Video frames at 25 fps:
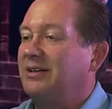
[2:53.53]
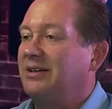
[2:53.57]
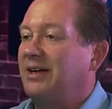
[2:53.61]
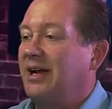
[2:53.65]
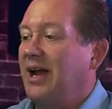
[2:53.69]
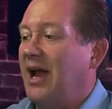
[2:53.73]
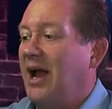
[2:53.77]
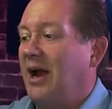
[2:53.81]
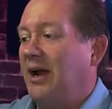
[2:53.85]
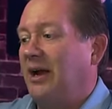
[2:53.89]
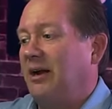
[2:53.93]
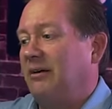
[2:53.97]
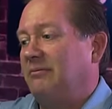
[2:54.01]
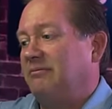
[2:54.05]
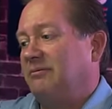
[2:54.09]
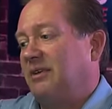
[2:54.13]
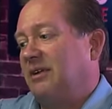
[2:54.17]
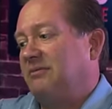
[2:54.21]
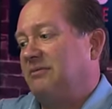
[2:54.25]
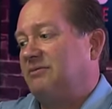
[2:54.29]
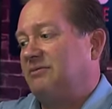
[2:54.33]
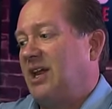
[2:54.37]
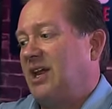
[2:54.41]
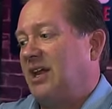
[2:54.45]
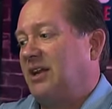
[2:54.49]
Yeah,
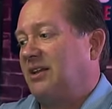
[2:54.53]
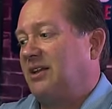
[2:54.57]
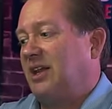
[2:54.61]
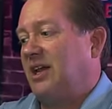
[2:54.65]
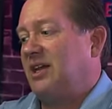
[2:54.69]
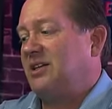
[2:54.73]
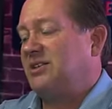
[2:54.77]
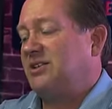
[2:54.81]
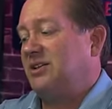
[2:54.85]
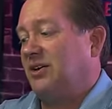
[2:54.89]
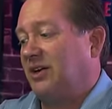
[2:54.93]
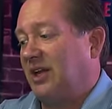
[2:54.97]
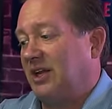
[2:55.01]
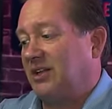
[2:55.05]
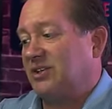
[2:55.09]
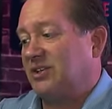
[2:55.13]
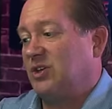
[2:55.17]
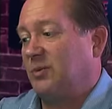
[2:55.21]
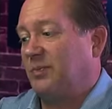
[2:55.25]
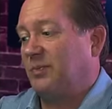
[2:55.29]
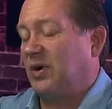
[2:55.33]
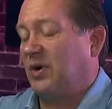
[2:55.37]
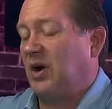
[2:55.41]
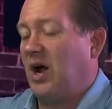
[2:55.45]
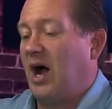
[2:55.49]
take this, you get
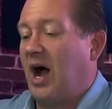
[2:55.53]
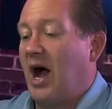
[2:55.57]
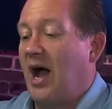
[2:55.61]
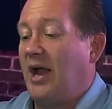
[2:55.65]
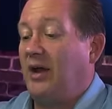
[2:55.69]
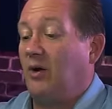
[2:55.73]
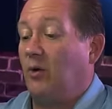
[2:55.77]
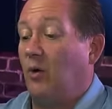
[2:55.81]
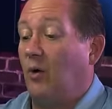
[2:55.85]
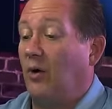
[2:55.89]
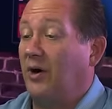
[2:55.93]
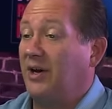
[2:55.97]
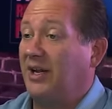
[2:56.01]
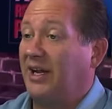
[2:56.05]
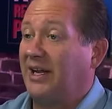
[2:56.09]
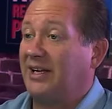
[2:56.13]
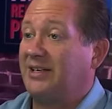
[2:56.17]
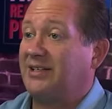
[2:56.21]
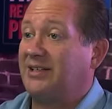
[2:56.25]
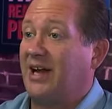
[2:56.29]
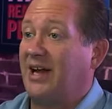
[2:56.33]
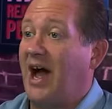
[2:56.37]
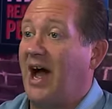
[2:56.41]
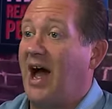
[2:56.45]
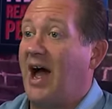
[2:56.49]
super high or you
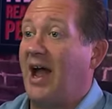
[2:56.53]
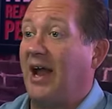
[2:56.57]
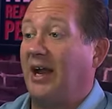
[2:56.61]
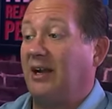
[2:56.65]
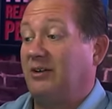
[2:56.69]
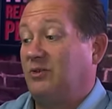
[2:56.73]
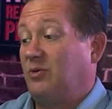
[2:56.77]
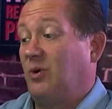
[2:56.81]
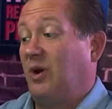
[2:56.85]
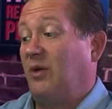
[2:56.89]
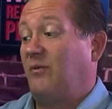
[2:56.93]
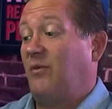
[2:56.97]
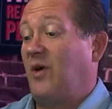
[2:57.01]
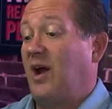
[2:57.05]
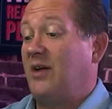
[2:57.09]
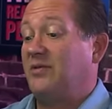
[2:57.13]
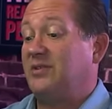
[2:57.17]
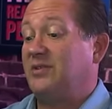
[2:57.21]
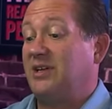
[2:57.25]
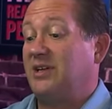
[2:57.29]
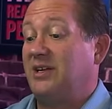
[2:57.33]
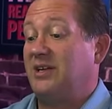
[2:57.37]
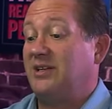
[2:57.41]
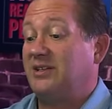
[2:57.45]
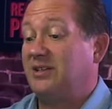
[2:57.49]
could die. 25
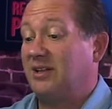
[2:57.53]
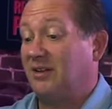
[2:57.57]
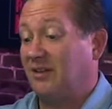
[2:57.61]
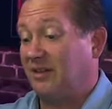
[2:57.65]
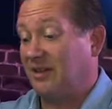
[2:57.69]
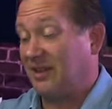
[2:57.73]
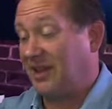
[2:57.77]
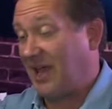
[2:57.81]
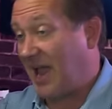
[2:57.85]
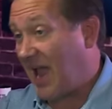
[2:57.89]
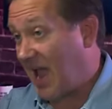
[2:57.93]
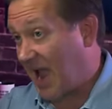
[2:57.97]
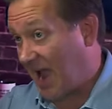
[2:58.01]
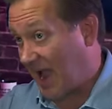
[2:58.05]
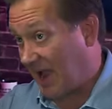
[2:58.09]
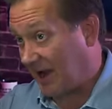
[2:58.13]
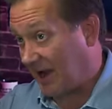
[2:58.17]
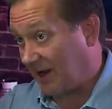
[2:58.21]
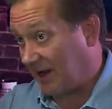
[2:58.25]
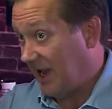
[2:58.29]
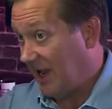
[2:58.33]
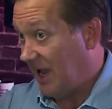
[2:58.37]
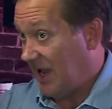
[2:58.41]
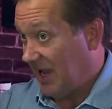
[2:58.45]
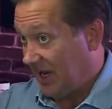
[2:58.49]
cents.
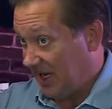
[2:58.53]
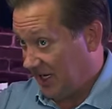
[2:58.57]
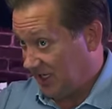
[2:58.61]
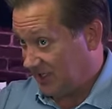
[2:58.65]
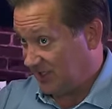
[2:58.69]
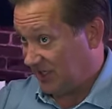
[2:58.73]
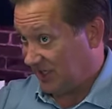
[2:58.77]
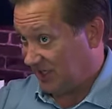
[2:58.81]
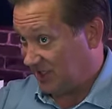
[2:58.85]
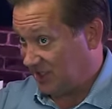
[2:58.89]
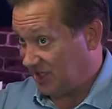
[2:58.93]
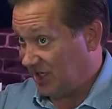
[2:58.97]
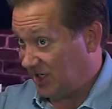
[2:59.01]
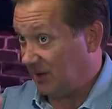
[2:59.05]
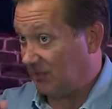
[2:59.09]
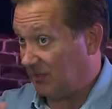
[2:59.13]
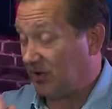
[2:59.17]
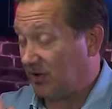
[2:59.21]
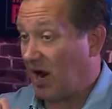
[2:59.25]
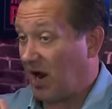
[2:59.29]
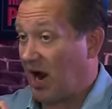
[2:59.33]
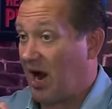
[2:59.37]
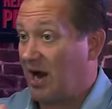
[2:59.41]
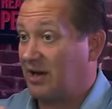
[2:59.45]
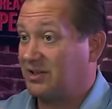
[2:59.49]
That is the cheap
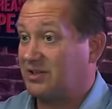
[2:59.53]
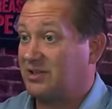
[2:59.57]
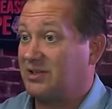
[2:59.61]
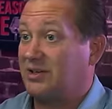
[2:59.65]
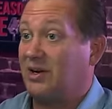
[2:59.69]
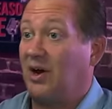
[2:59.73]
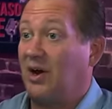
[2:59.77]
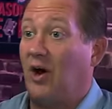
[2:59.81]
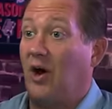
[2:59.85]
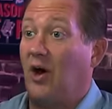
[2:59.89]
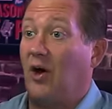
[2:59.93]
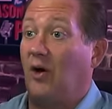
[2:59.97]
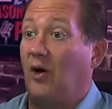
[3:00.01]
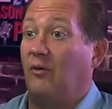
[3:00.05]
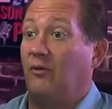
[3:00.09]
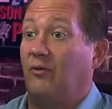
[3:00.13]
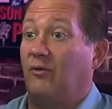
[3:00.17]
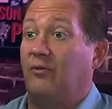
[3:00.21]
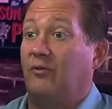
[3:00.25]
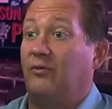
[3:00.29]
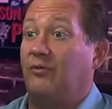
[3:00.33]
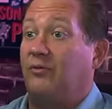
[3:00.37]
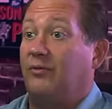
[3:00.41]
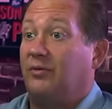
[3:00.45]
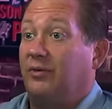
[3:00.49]
cost
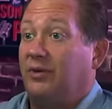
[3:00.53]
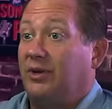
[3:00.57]
of